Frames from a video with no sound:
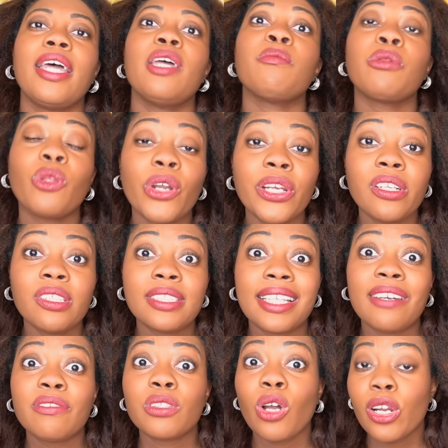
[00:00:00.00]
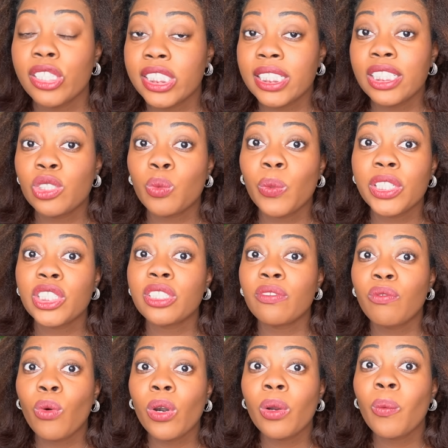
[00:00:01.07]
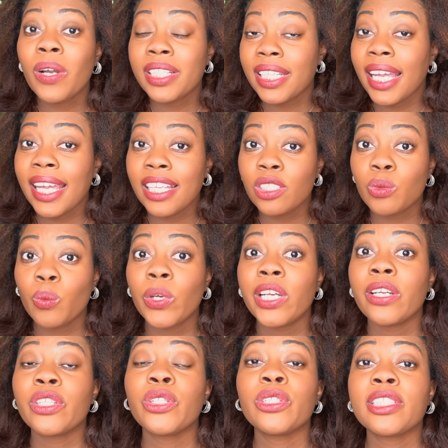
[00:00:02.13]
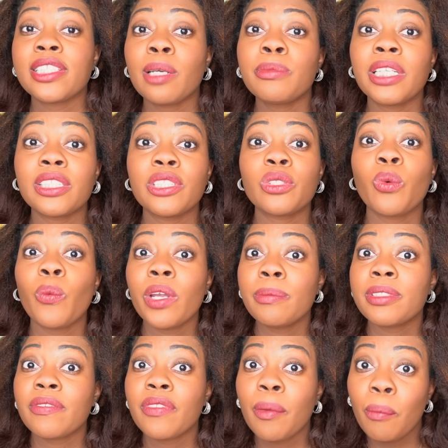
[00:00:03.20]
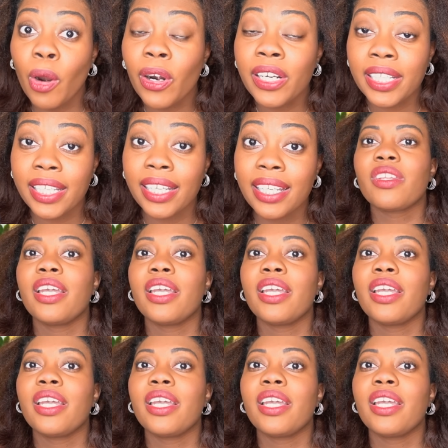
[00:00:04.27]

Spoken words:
Employers have largely switched to 401ks where you're subject to the whims of the market.